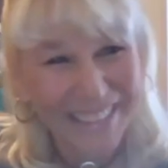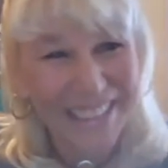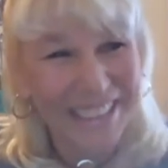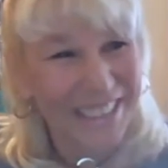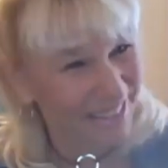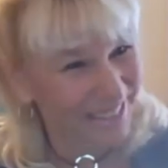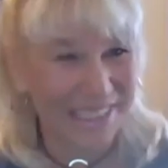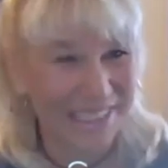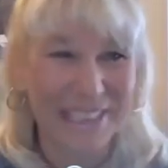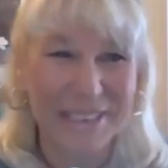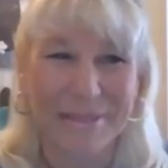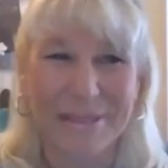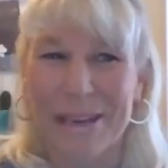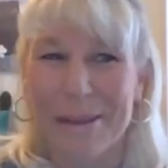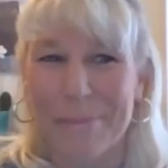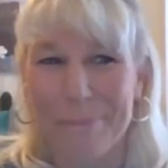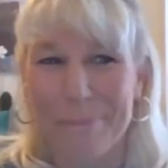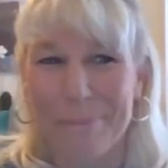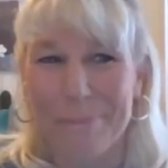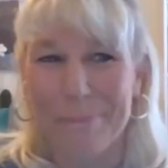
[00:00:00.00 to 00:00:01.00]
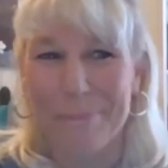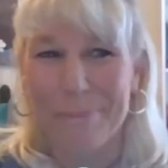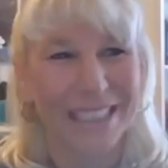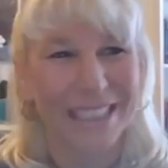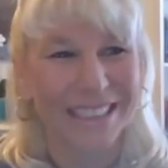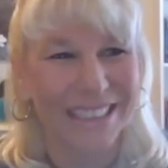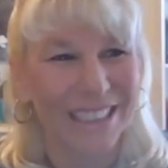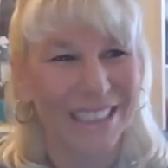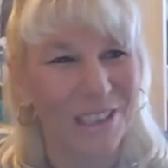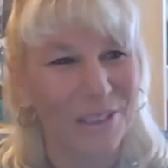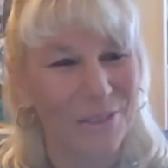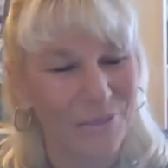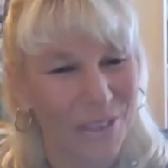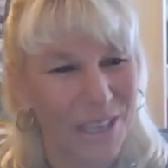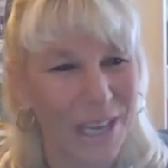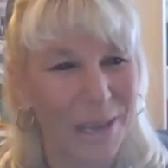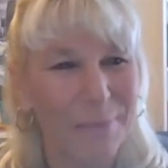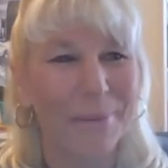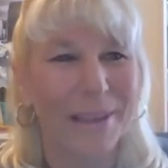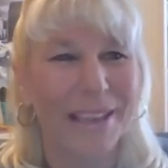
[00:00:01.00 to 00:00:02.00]
Then I'm going to pick myself
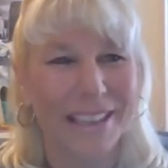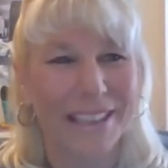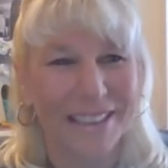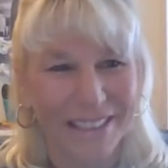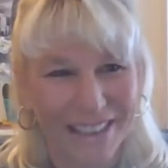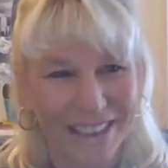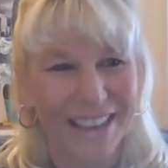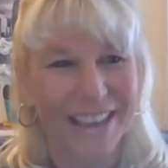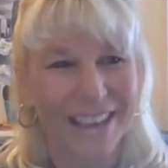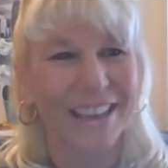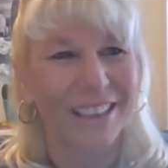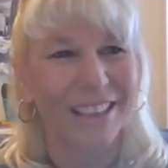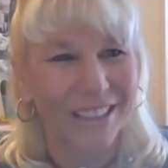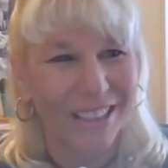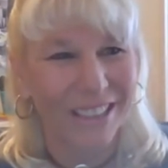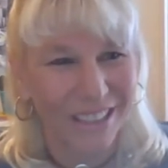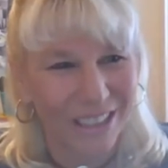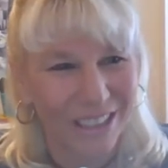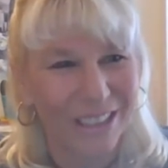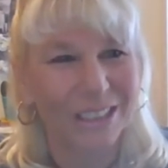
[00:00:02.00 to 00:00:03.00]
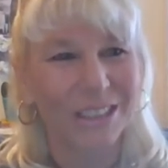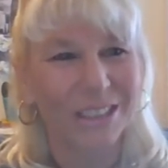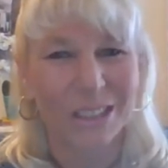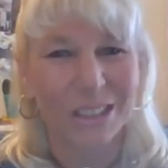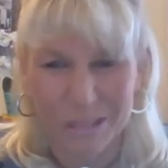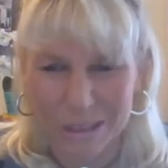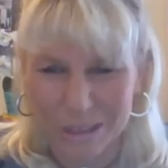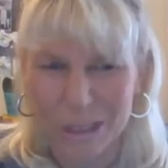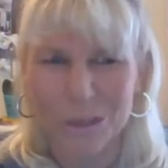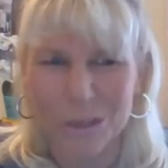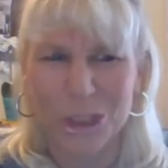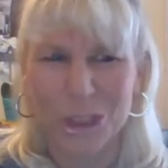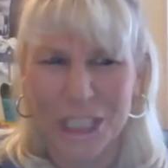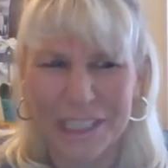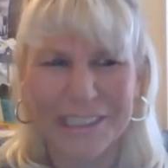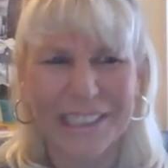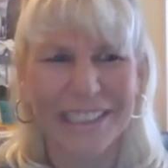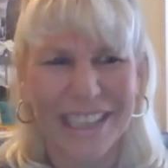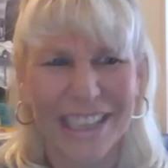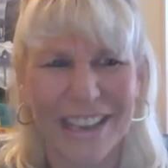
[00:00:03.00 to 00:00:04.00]
up and go
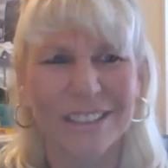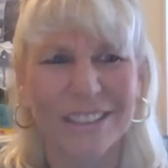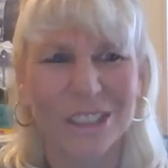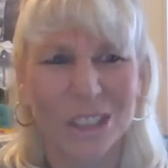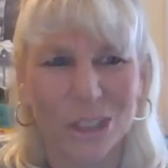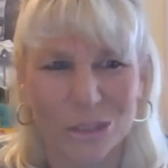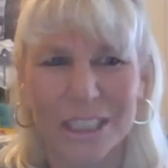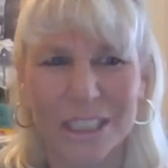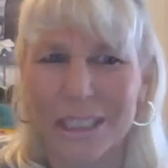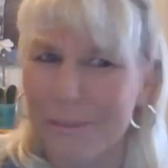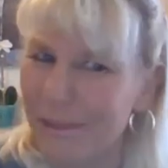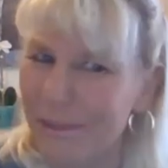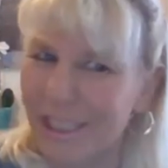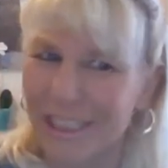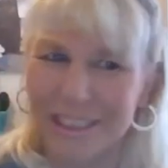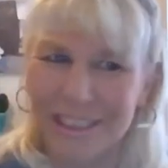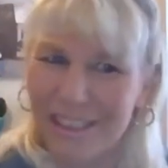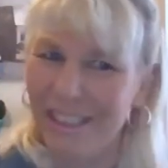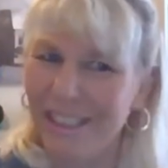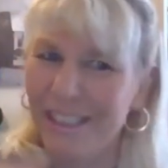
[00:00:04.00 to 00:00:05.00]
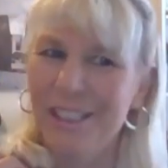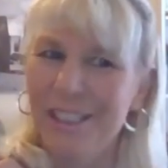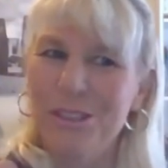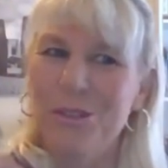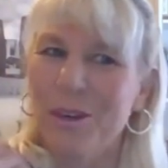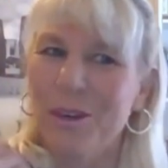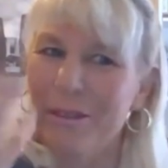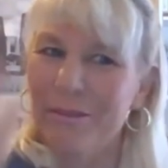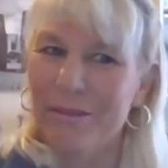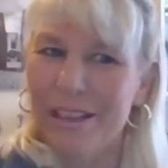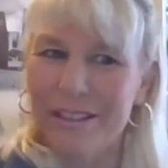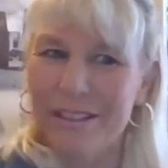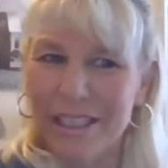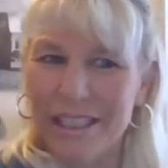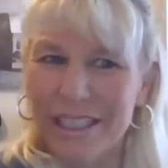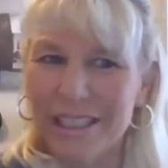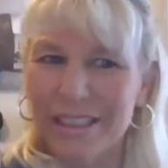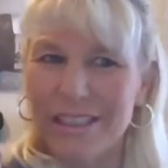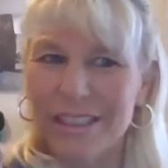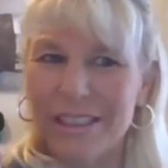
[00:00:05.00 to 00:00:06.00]
gently down the stream, because do I want
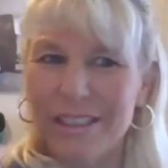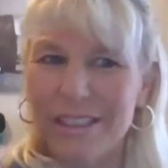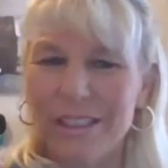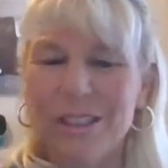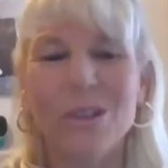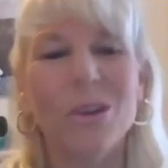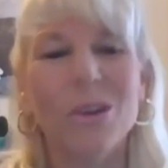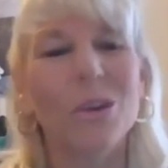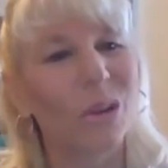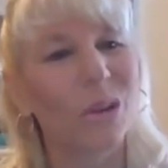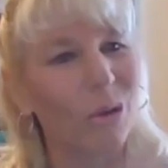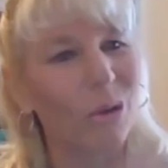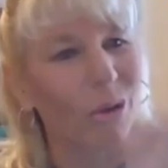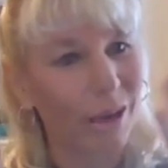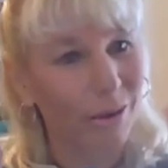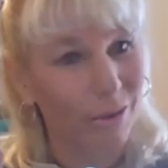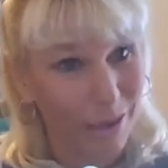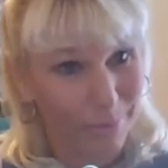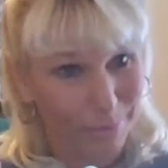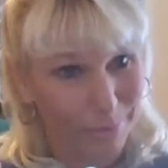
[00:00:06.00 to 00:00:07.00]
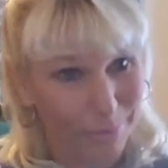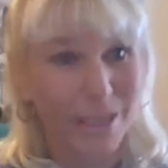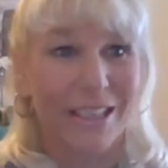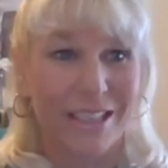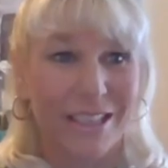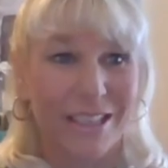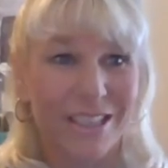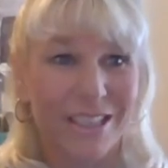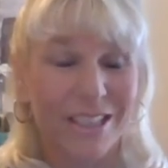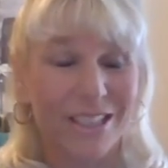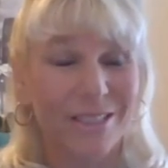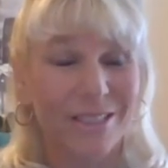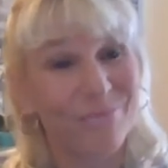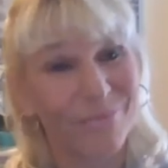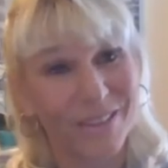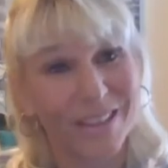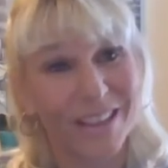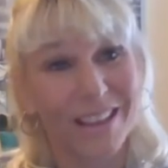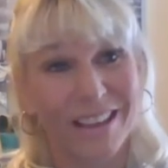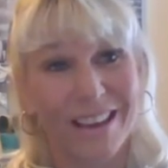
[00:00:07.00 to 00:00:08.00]
this or do I want peace?
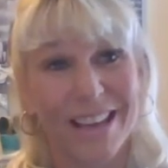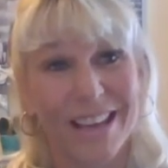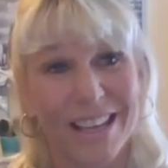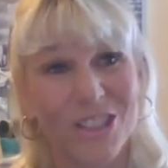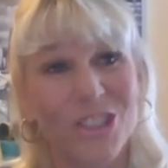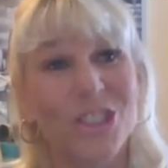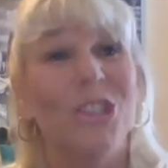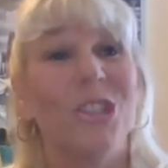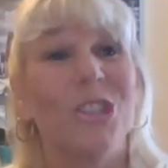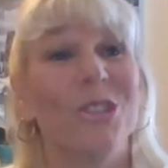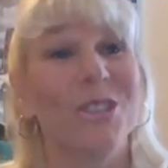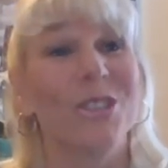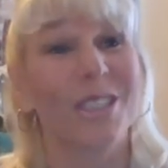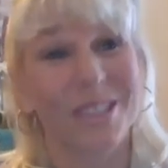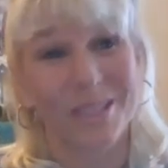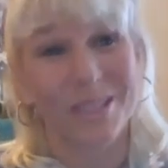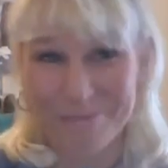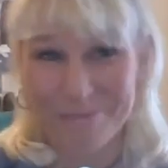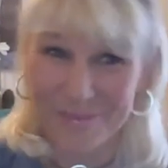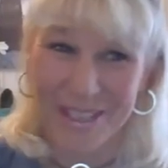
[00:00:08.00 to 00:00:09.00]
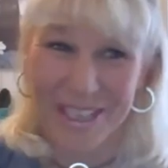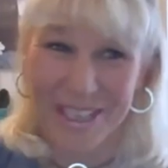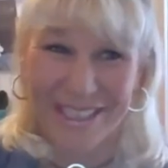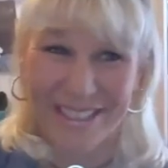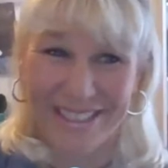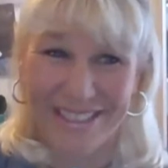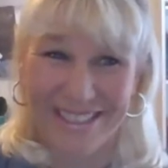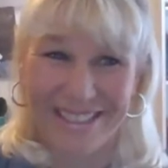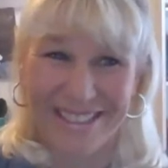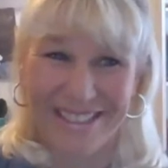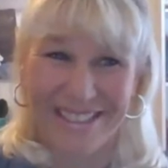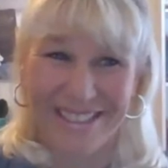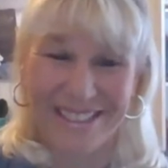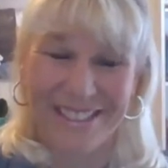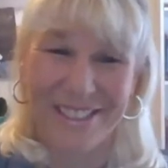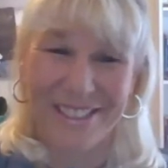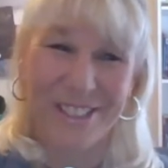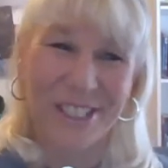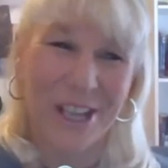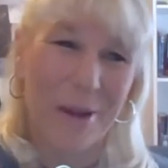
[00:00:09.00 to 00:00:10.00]
And I choose peace.
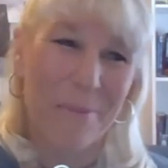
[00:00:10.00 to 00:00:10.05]
So